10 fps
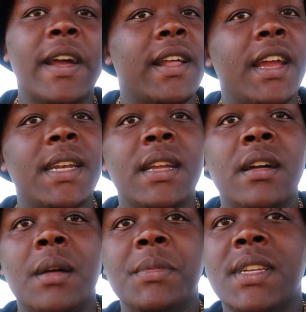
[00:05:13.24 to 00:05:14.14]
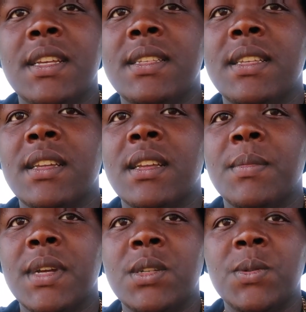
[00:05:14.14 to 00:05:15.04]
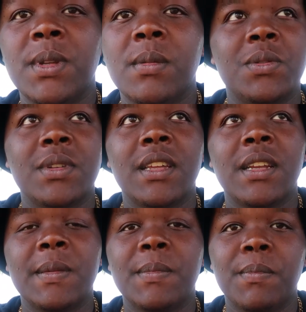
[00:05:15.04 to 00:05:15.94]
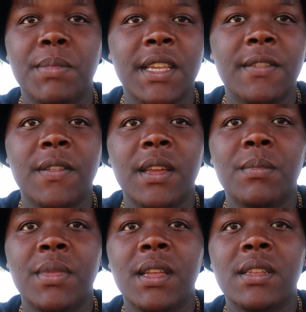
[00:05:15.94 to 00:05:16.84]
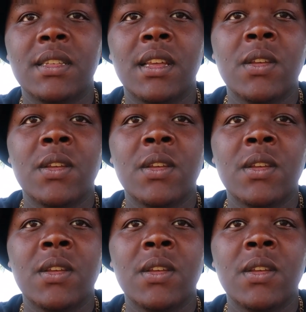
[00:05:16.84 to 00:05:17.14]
Right now, I'm chasing my dream to get a big fan base.